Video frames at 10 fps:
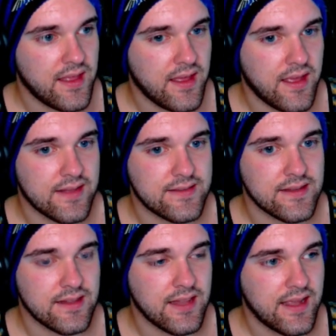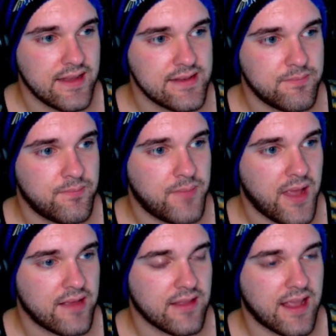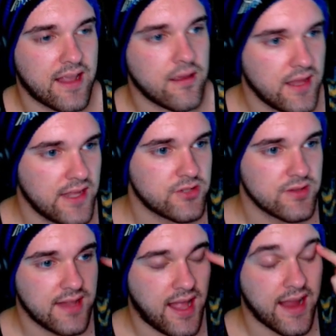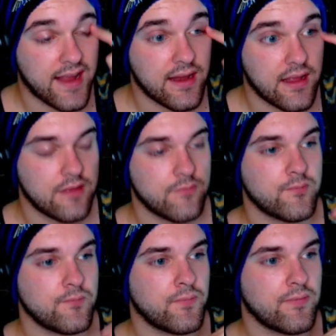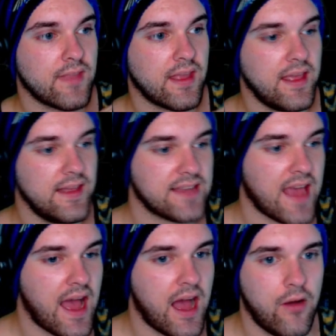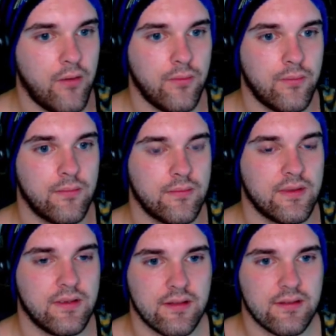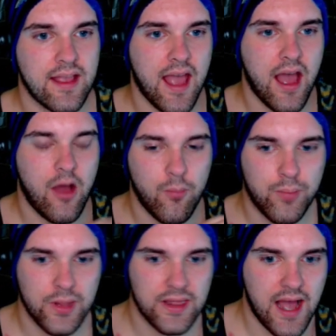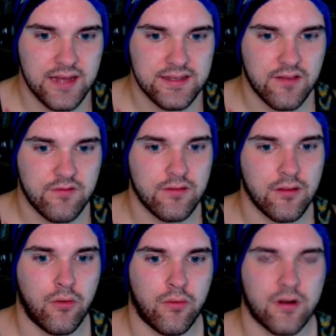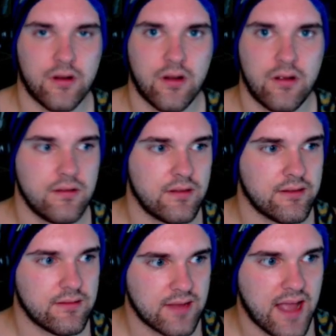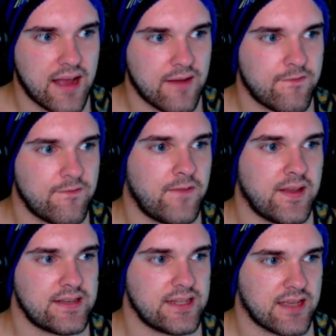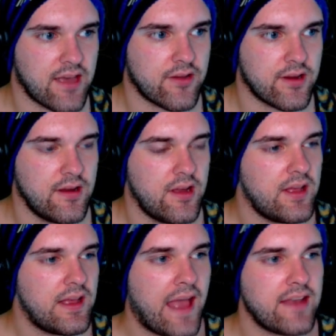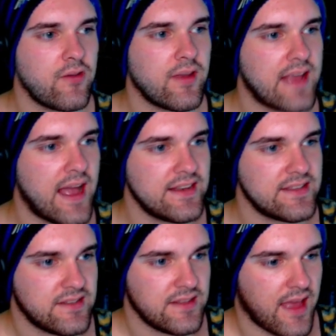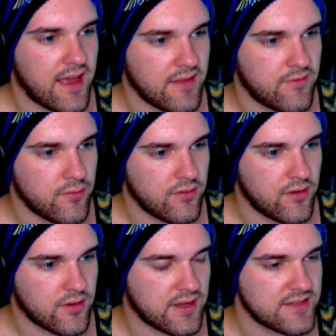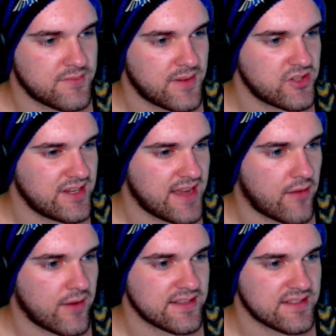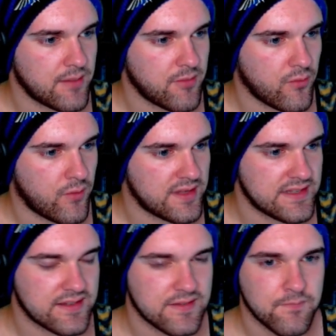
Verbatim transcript: it's linked ba- like each line is how uh, like how blocks of lore kind of fit together and you can kind of see that if you look especially down at some of the ones